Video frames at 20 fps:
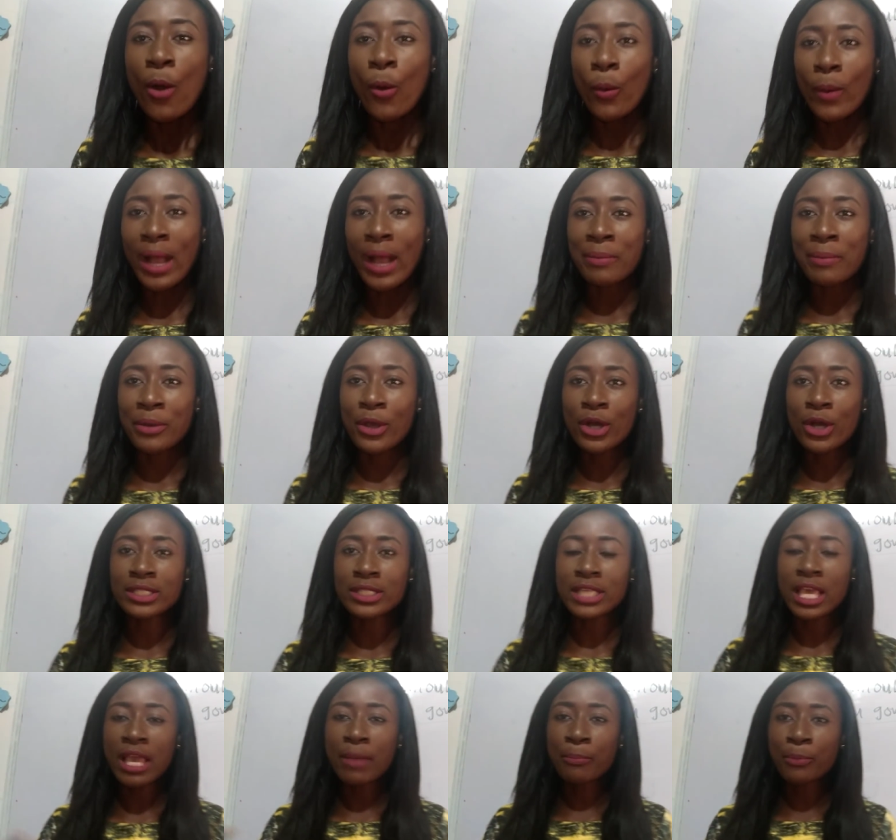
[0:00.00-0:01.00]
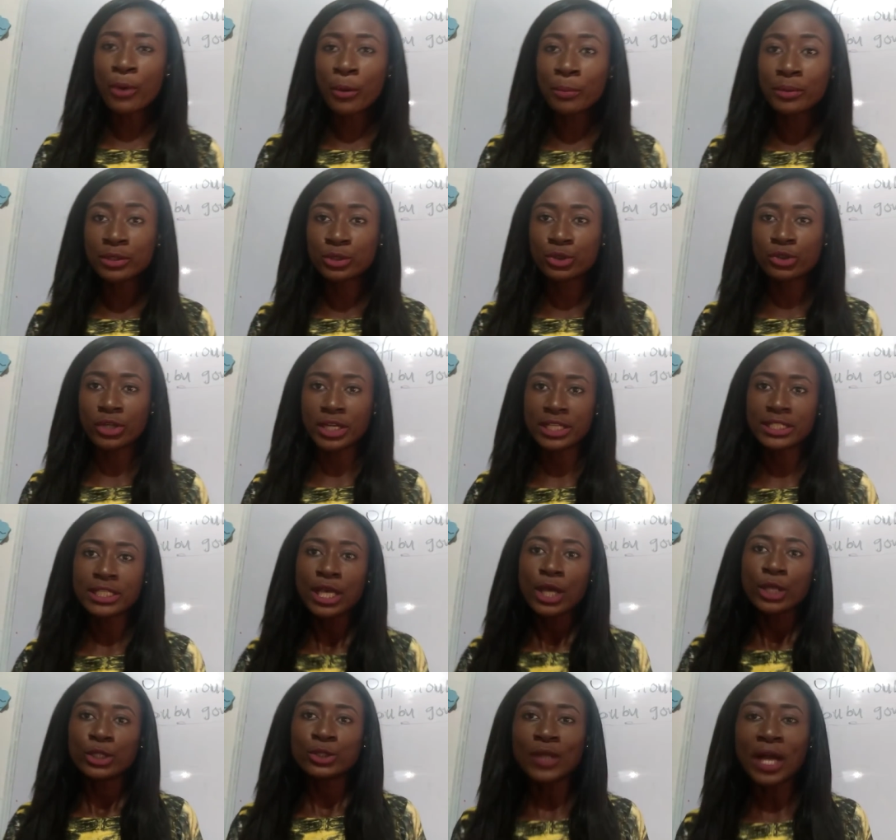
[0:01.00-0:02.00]
Why? Because a bubu dress,
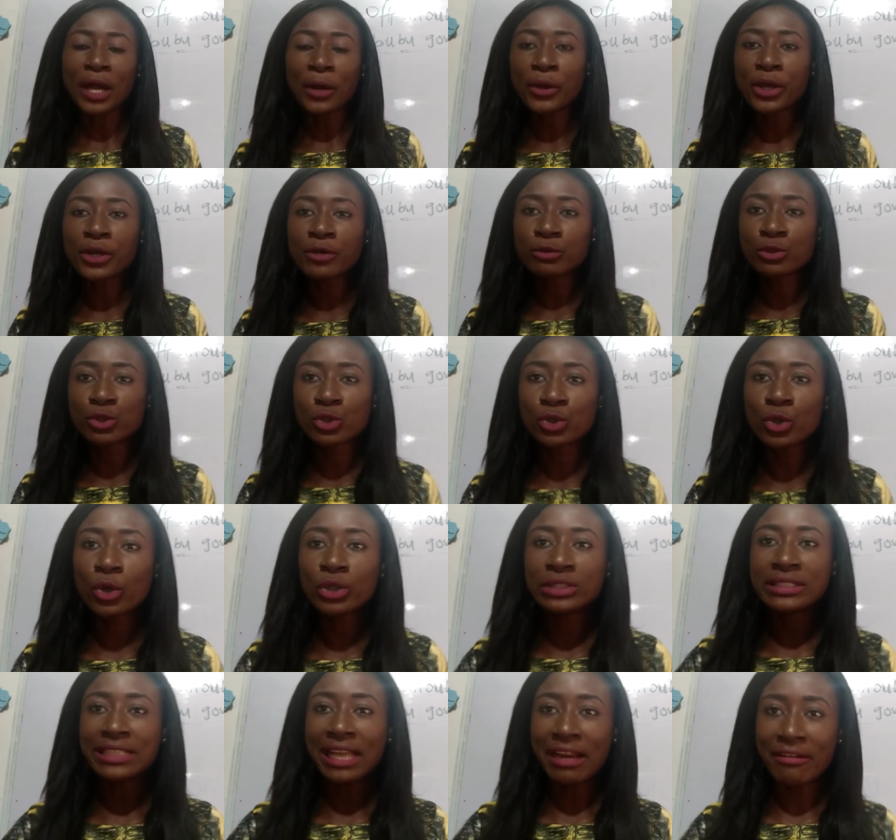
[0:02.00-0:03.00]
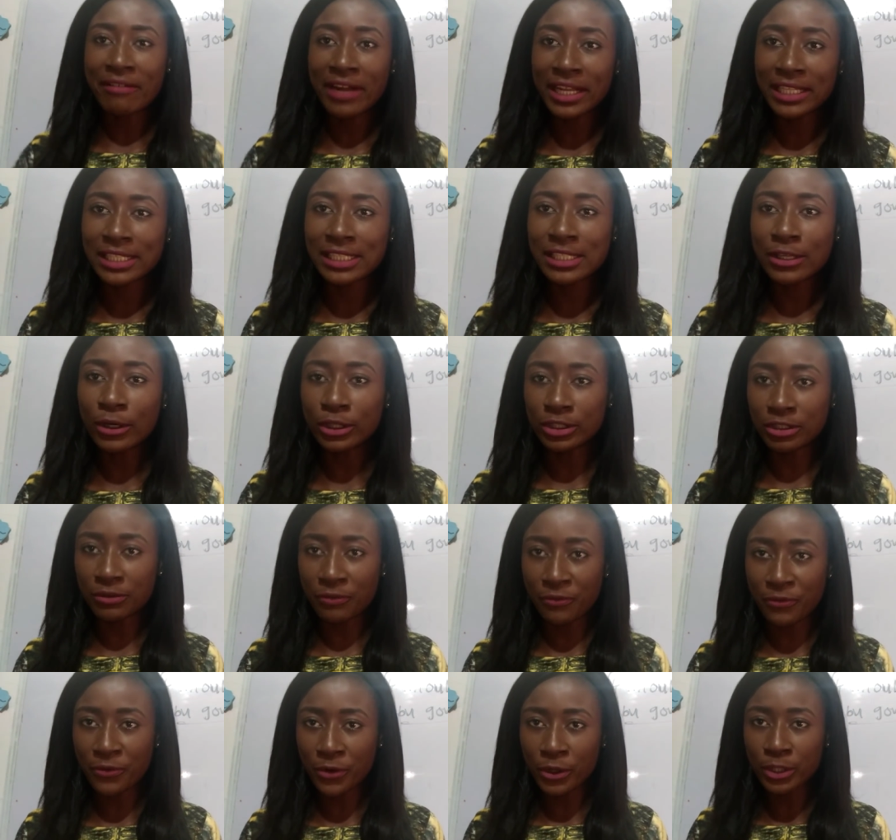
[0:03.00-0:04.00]
you are going to sew directly on the
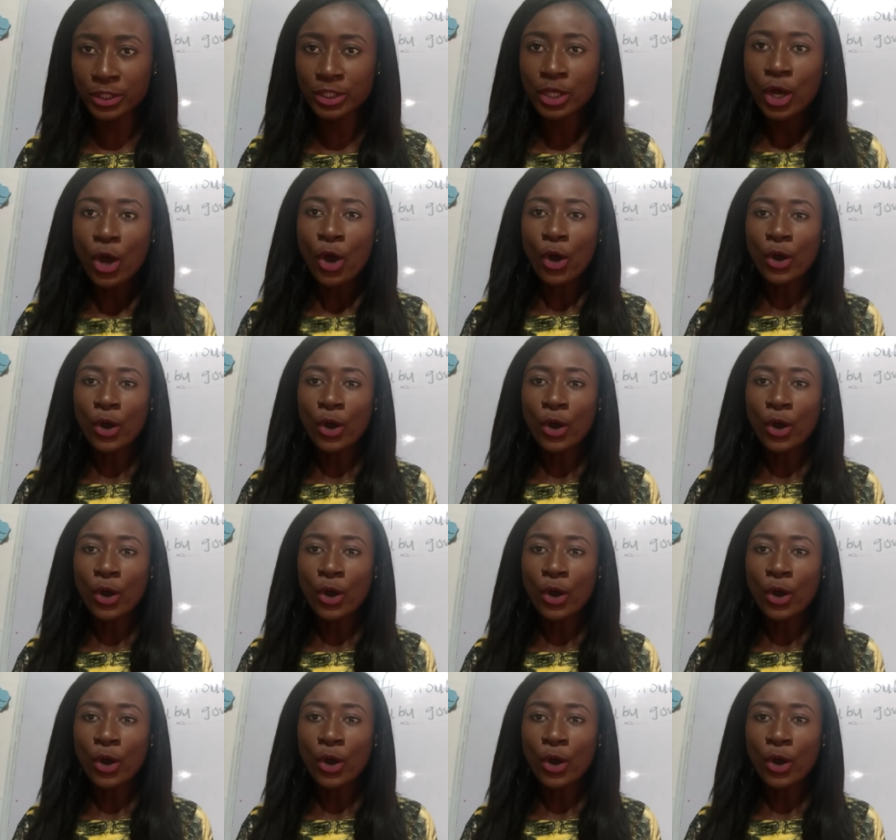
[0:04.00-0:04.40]
front,